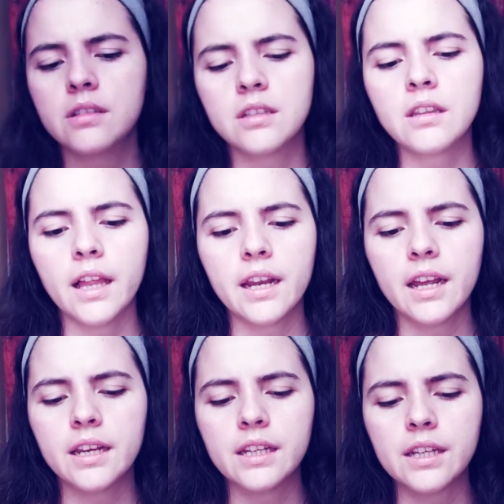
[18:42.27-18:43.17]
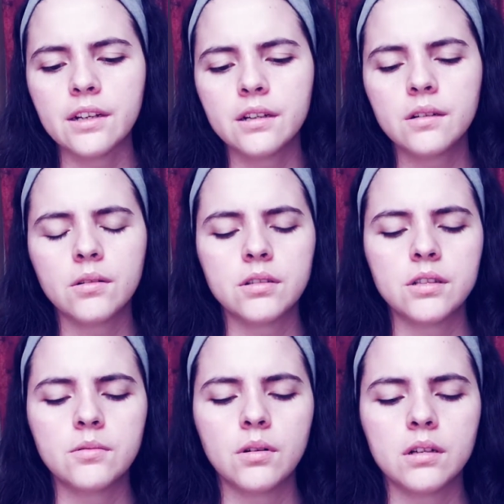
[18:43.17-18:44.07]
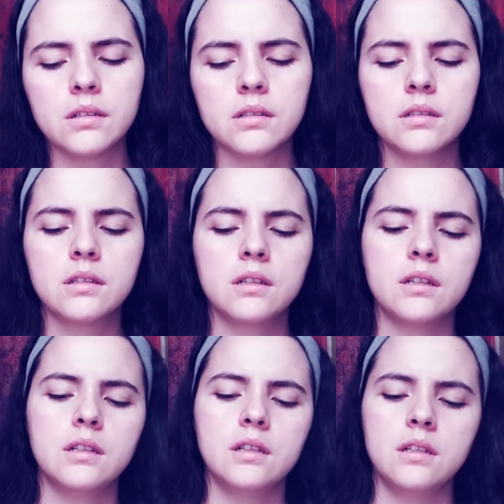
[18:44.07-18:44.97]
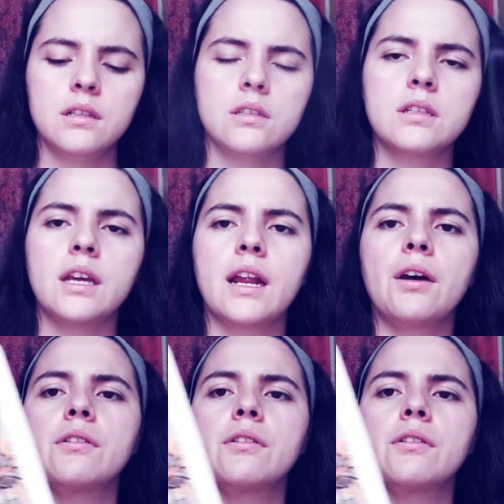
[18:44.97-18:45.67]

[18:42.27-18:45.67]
Let it end here? Or do you want to get out